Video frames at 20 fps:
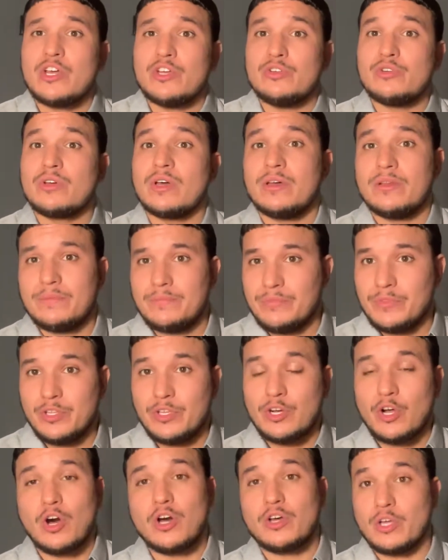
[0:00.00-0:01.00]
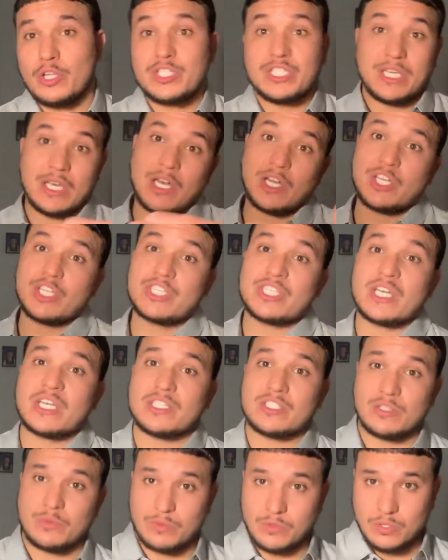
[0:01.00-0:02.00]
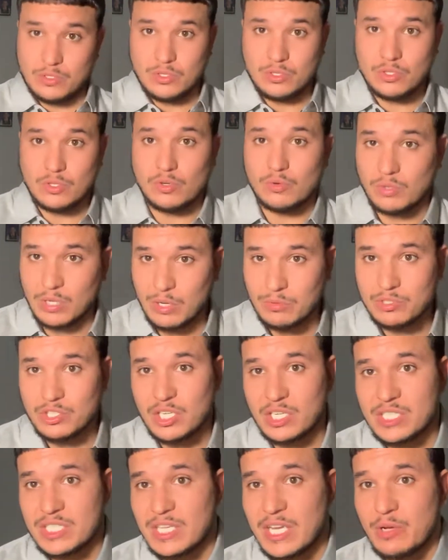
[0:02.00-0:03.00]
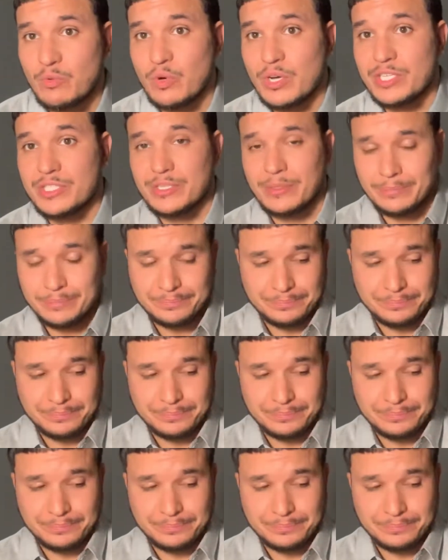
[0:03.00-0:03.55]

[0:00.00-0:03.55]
You, you know, a, a good test to, to do what I was trying to say was